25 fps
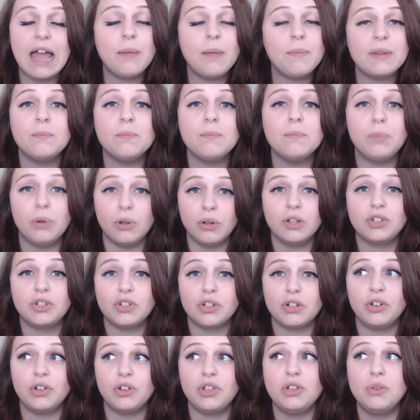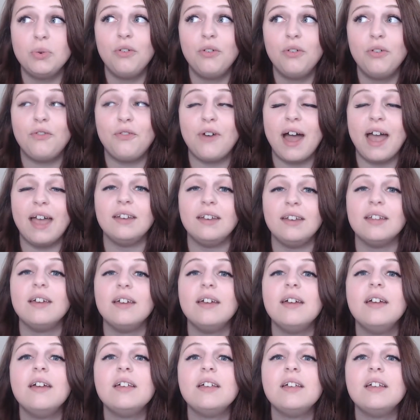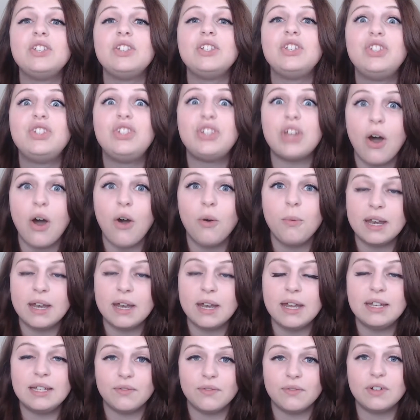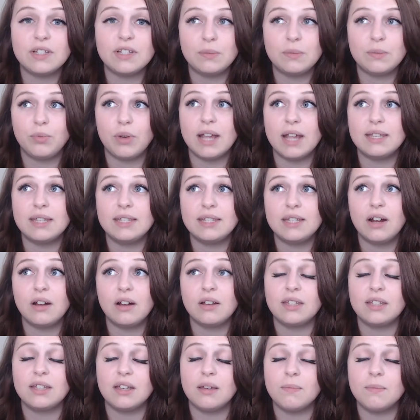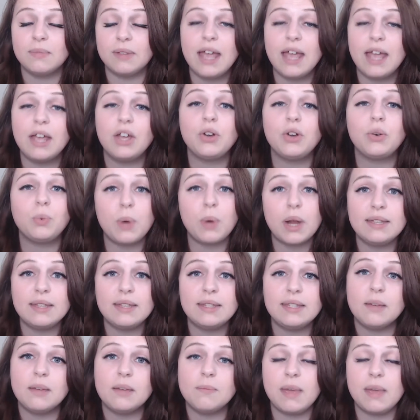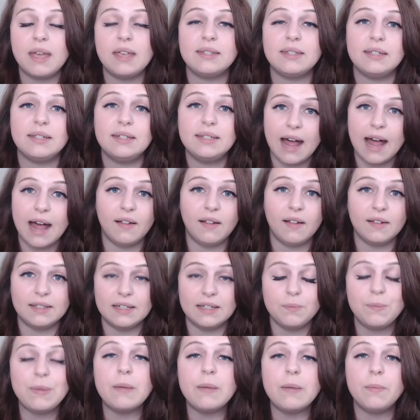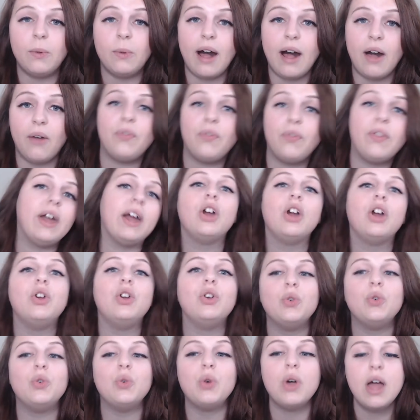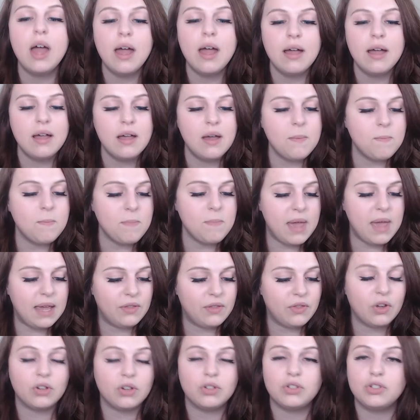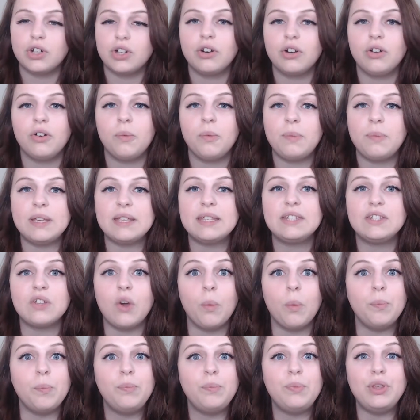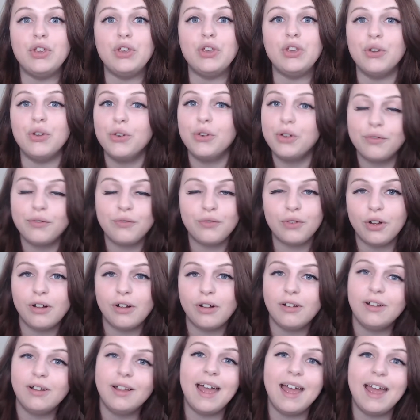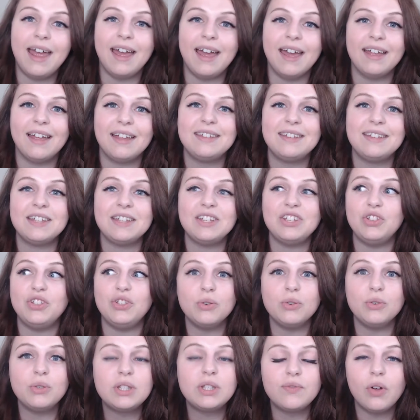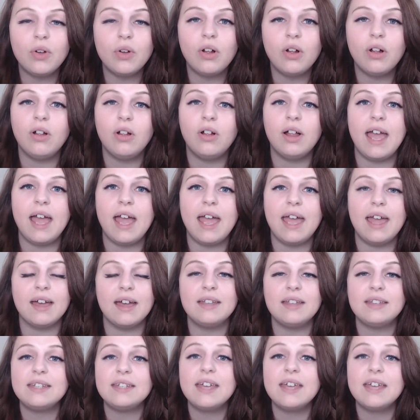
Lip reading: in bullet journal, you will find so many different spreads. There are some like crazy, amazing, talented people out there who make their journal be so beautiful and useful. And